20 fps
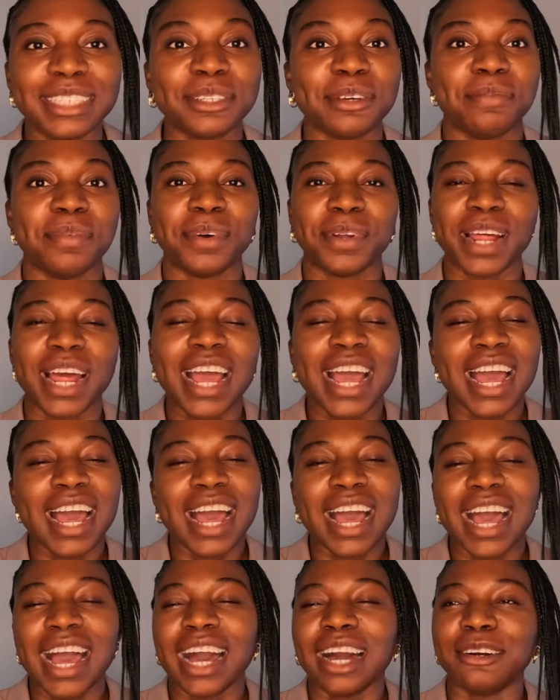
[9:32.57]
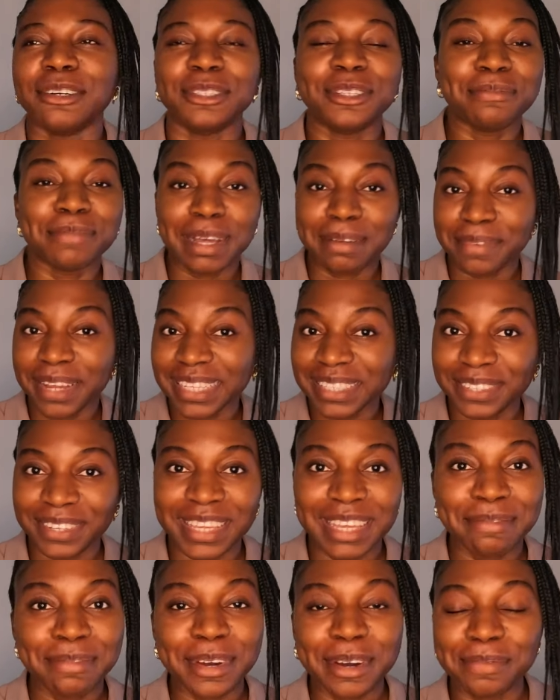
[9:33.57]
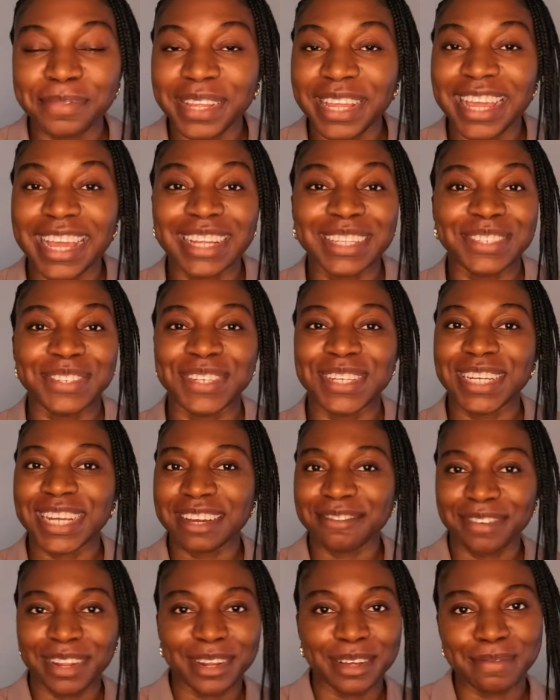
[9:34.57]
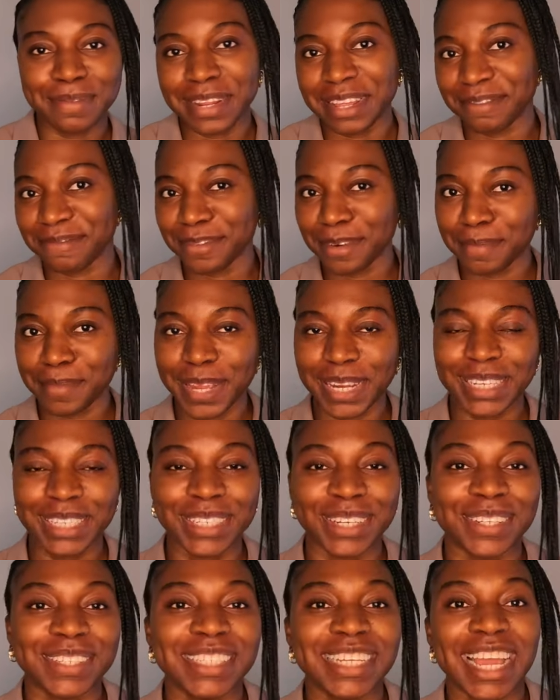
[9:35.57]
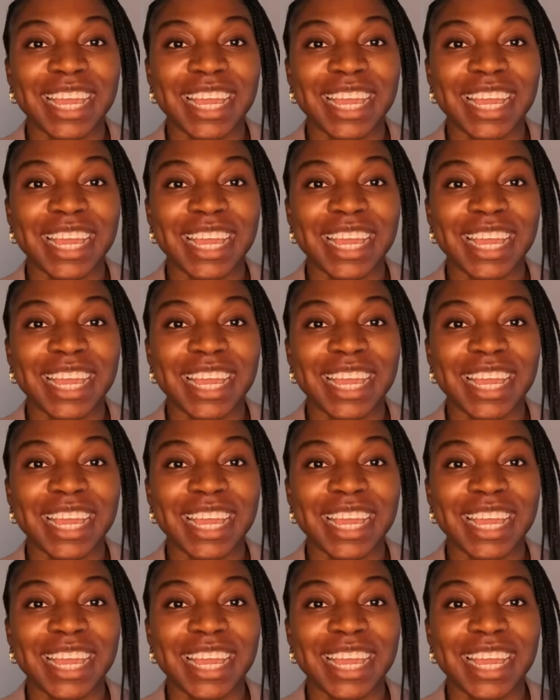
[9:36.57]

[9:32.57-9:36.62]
So, but I'll do my best to keep coming here to share valuable information.